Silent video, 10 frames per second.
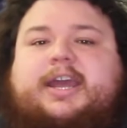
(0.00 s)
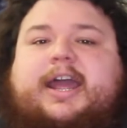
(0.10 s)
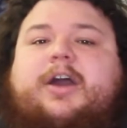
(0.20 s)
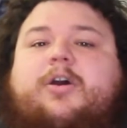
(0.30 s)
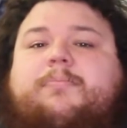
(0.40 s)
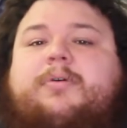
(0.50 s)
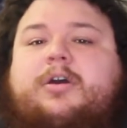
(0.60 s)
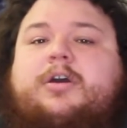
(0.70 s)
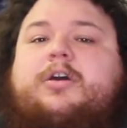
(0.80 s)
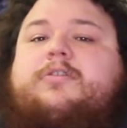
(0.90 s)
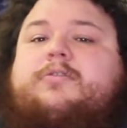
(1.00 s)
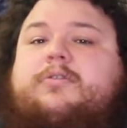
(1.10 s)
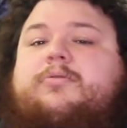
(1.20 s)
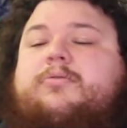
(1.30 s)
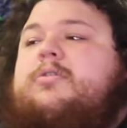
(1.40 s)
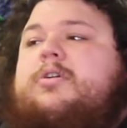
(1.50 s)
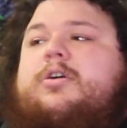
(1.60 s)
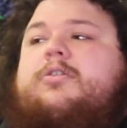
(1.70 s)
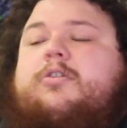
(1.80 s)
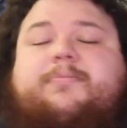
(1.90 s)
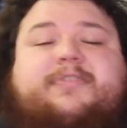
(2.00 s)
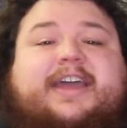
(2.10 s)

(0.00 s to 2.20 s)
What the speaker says: And I hope through groups